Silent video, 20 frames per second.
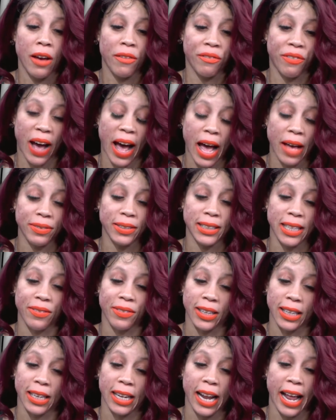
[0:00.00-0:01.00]

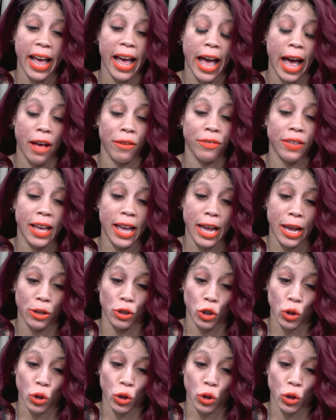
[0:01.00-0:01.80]
5'7.5" and